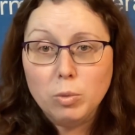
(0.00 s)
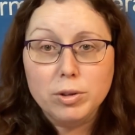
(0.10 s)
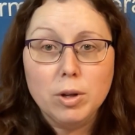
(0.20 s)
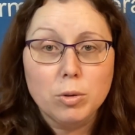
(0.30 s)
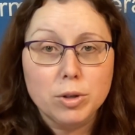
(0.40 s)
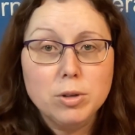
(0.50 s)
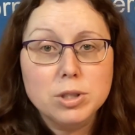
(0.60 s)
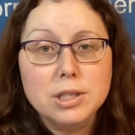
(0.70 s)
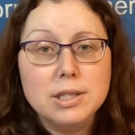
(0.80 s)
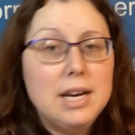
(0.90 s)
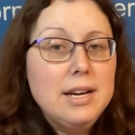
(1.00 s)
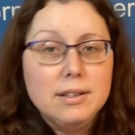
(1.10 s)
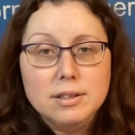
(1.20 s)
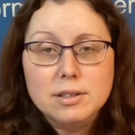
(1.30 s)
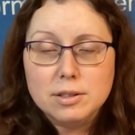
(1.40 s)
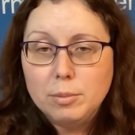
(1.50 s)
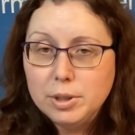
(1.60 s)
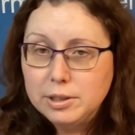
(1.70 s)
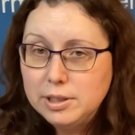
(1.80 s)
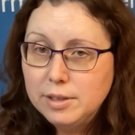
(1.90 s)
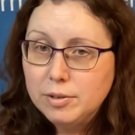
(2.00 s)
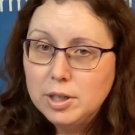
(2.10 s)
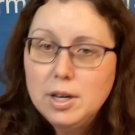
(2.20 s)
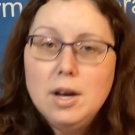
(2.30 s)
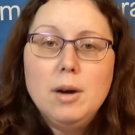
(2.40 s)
with lower doses, this is completely different.